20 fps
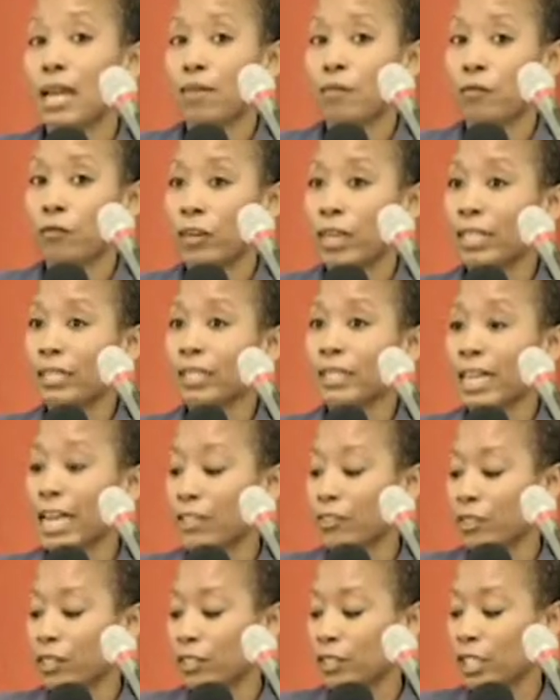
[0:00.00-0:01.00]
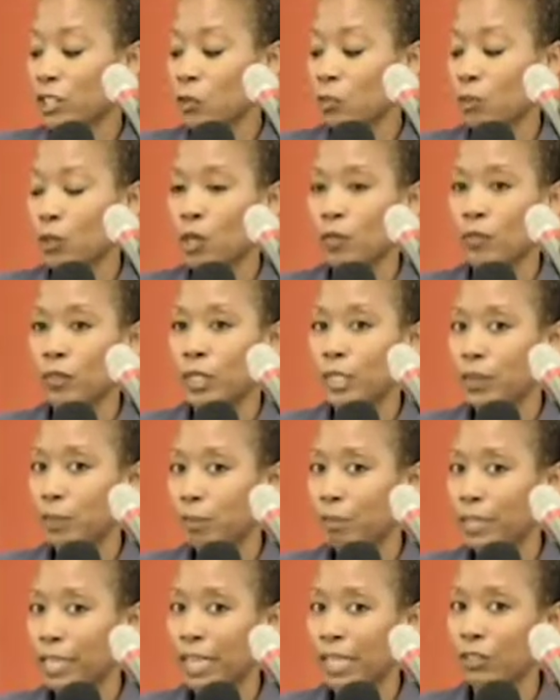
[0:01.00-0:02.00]
Frankly, I think that's more of an
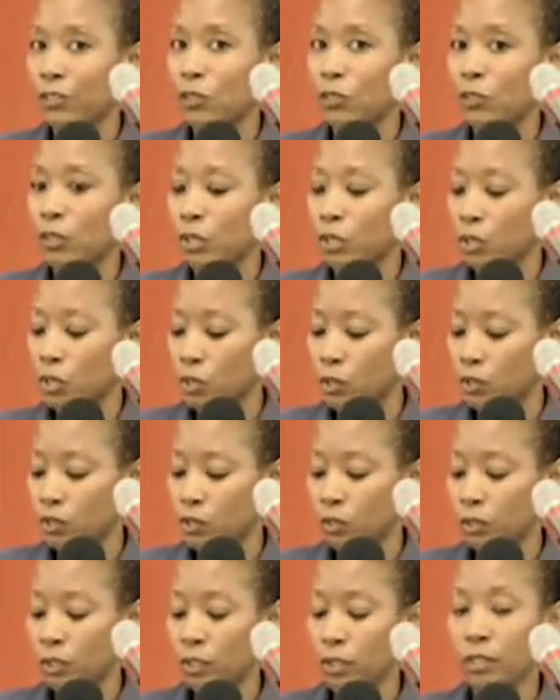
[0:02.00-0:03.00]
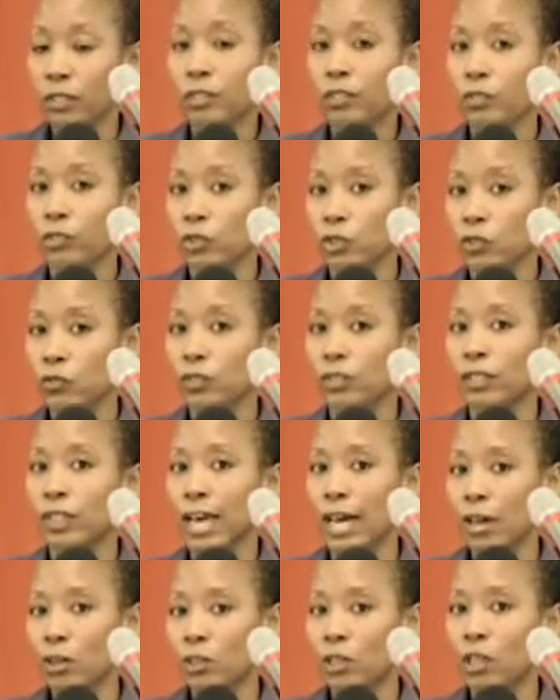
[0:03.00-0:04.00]
impact or a goal, because usually the
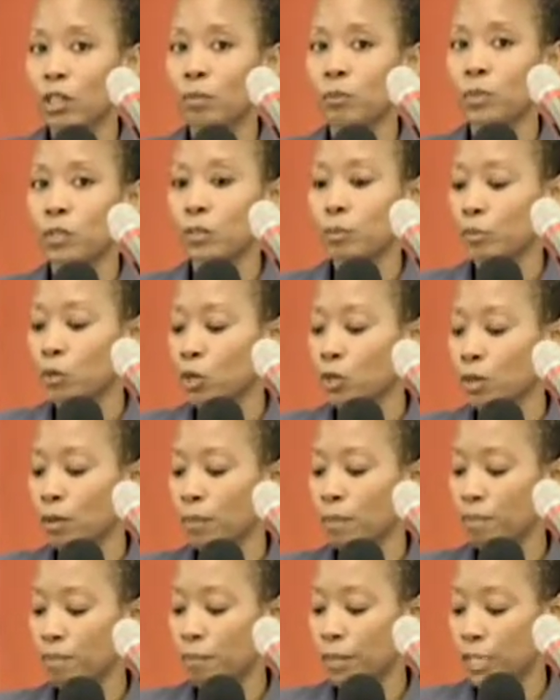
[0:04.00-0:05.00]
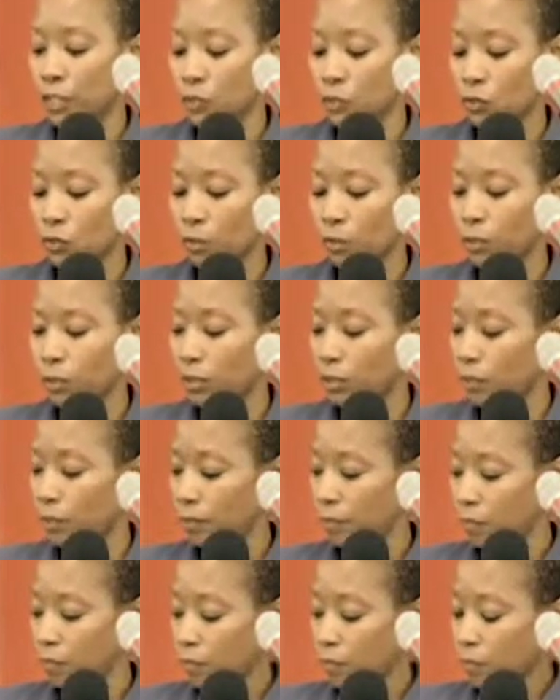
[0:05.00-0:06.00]
outcomes are more measurable.
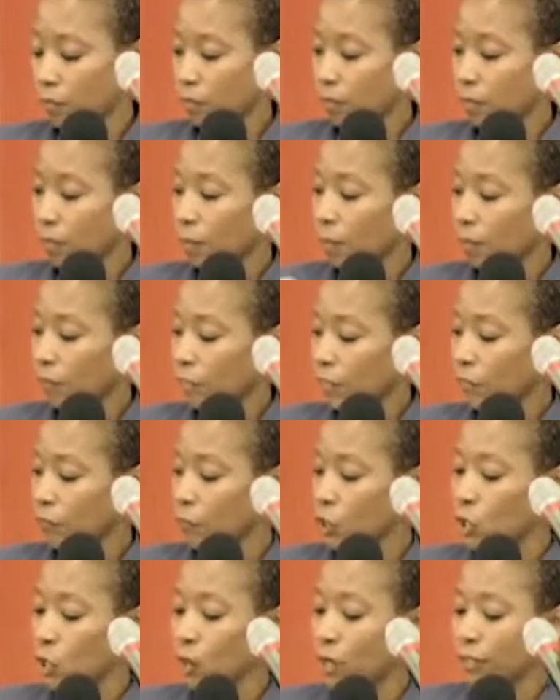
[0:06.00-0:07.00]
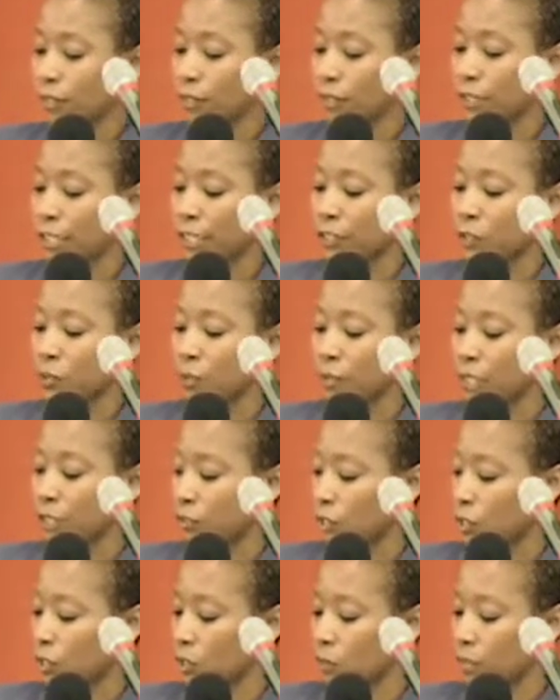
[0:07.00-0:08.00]
If you go on the next
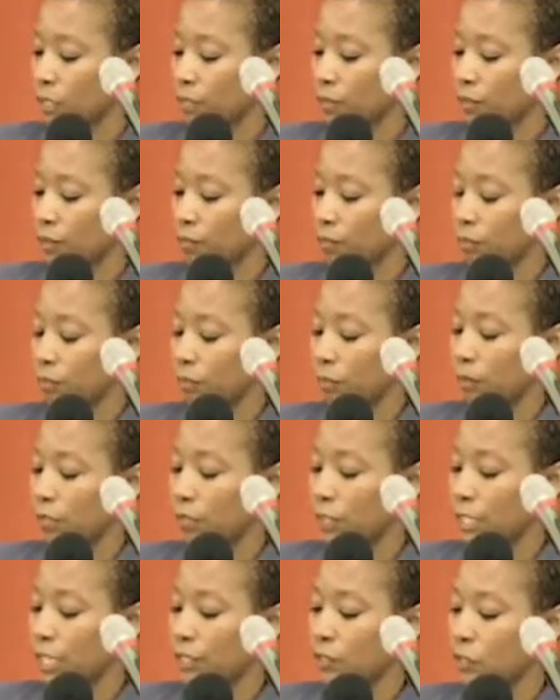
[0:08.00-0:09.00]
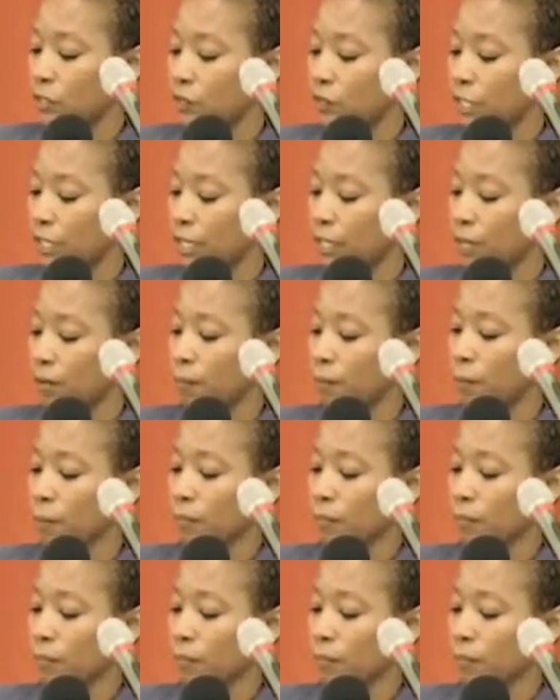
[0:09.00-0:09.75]
page all the way at the end of that,